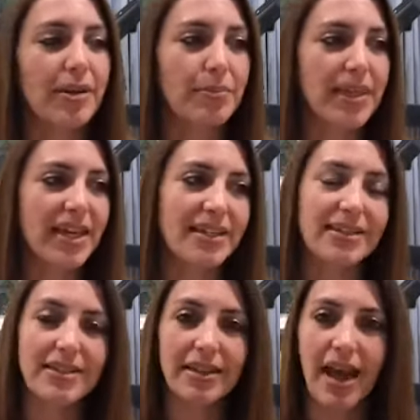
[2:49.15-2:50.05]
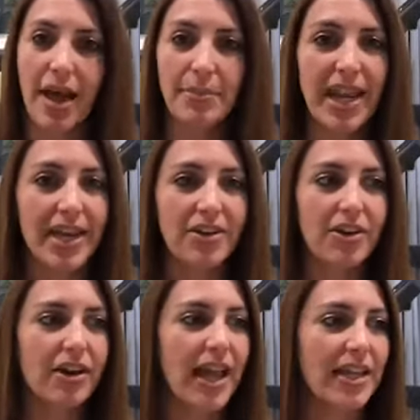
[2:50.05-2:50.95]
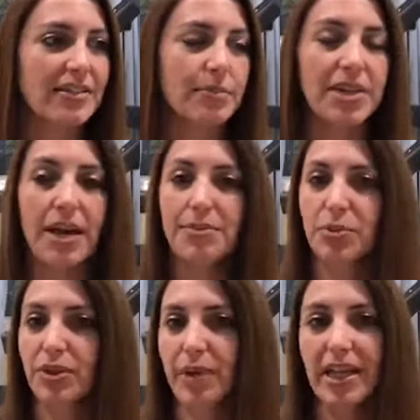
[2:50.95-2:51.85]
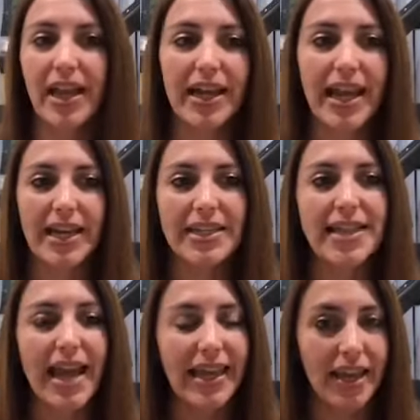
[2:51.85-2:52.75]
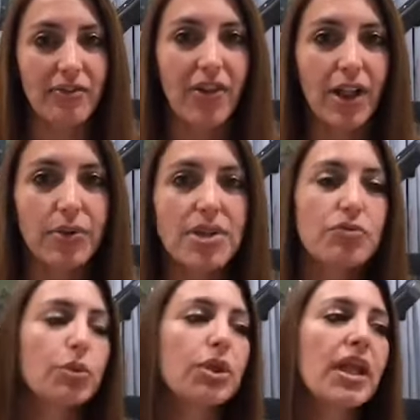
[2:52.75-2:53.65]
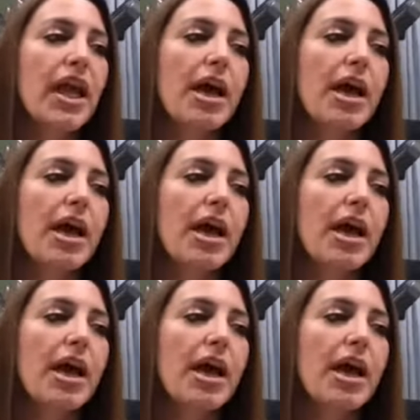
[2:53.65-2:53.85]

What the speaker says: because I'm an editor, and sometimes with my client edits, I can't follow this rule,